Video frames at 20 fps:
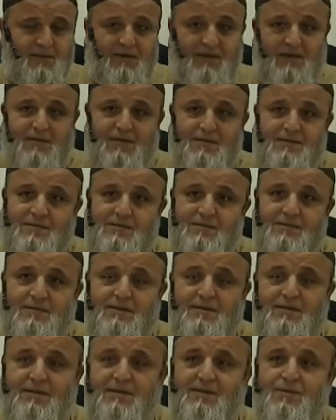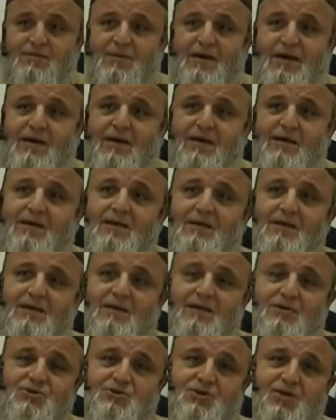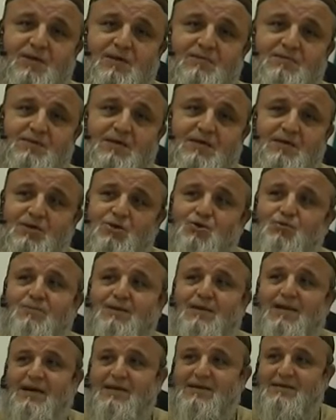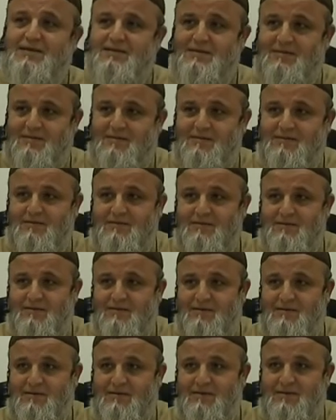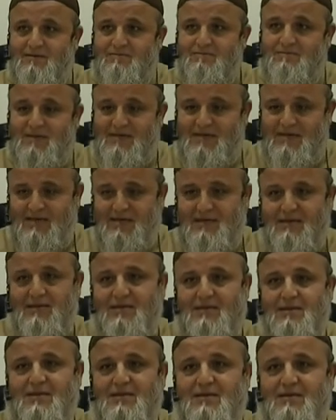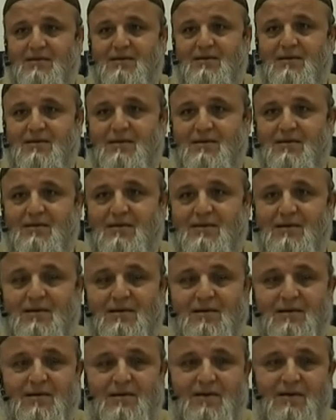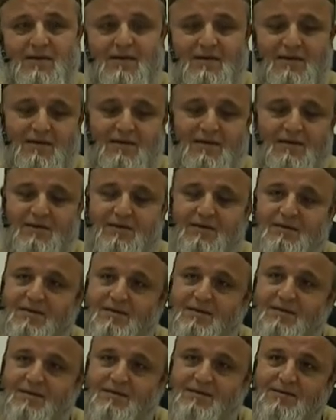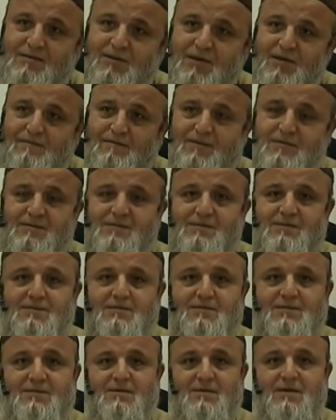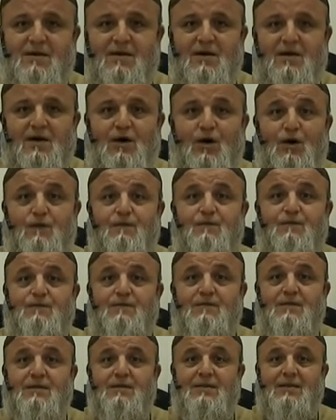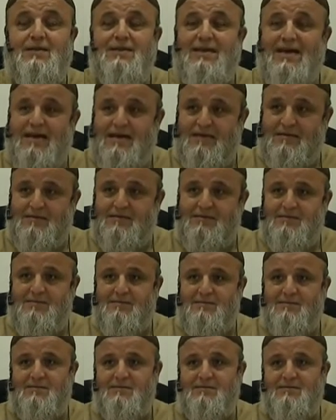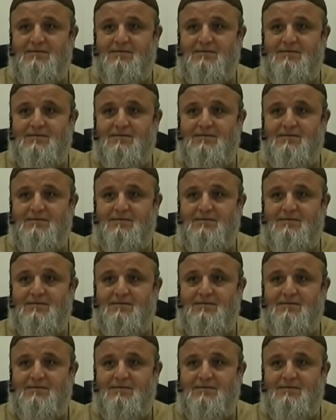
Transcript: it is the way the germs accumulate beneath the surface of the nails.